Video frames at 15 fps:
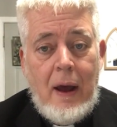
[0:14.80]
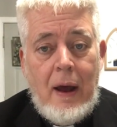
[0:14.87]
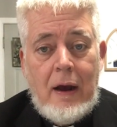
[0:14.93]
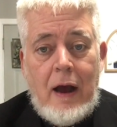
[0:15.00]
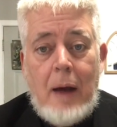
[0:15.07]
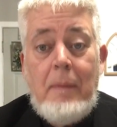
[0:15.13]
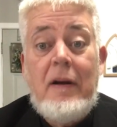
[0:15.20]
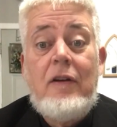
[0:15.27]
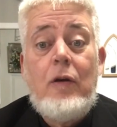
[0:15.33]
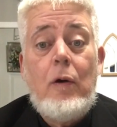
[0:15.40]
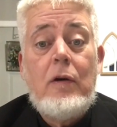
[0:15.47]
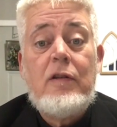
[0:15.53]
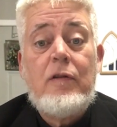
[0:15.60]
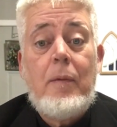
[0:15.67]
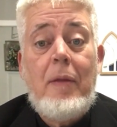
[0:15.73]
coming to
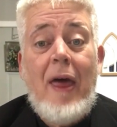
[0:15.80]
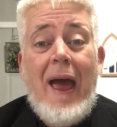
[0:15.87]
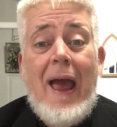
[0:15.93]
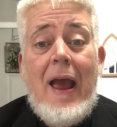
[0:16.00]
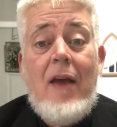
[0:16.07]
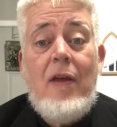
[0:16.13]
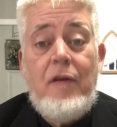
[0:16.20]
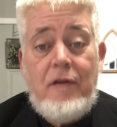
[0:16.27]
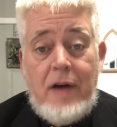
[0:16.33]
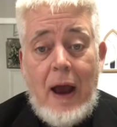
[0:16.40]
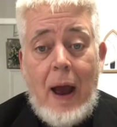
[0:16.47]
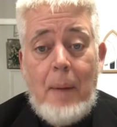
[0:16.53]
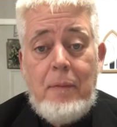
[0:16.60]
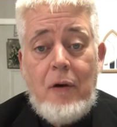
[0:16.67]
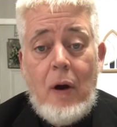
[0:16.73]
us from the eighth
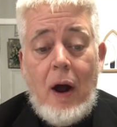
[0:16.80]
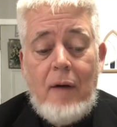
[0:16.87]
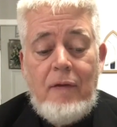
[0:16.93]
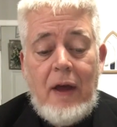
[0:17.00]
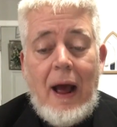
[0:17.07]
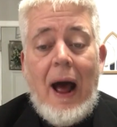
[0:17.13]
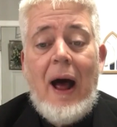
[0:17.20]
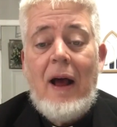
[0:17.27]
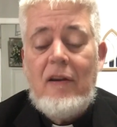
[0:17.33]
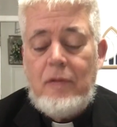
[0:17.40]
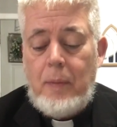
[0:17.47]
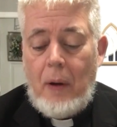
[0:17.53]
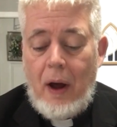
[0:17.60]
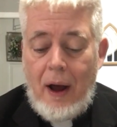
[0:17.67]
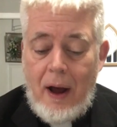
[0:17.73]
chapter of the
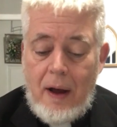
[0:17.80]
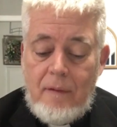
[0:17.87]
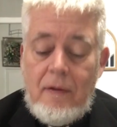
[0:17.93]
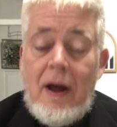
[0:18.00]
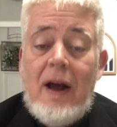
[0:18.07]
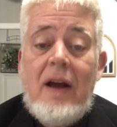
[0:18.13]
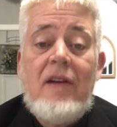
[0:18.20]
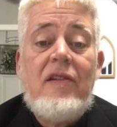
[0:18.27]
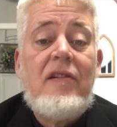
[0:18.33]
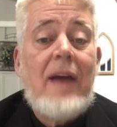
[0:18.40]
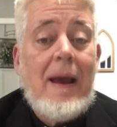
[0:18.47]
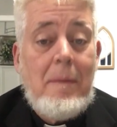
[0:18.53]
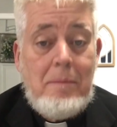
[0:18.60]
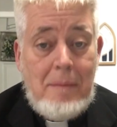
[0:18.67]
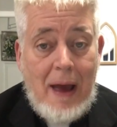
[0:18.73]
Gospel of
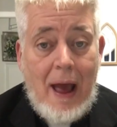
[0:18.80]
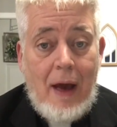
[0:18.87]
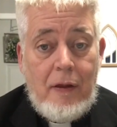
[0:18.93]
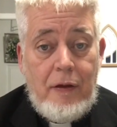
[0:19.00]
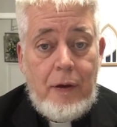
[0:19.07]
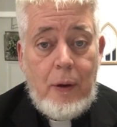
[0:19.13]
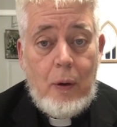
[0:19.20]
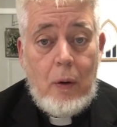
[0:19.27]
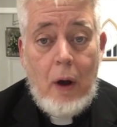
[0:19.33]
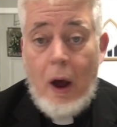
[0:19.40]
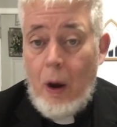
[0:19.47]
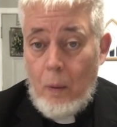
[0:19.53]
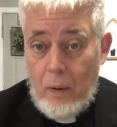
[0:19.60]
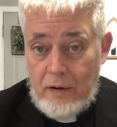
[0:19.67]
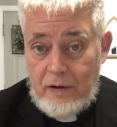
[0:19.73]
St. Matthew,
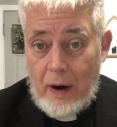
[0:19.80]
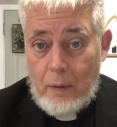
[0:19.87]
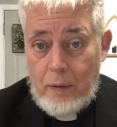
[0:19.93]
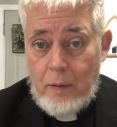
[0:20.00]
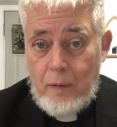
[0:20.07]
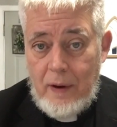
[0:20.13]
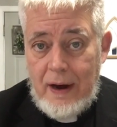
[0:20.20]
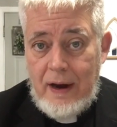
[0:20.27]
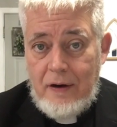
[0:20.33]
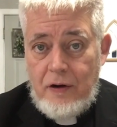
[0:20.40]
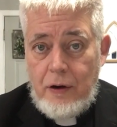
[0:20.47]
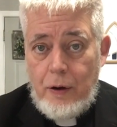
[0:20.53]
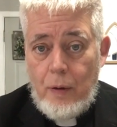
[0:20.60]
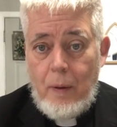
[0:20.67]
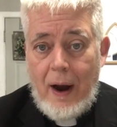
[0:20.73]
which I will read to
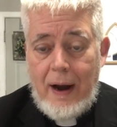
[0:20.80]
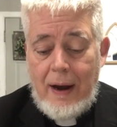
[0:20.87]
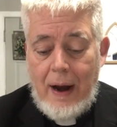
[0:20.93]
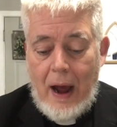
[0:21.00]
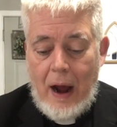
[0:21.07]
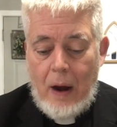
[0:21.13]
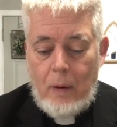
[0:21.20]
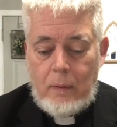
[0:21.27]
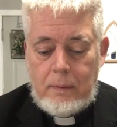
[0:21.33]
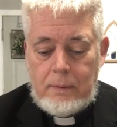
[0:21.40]
you right now.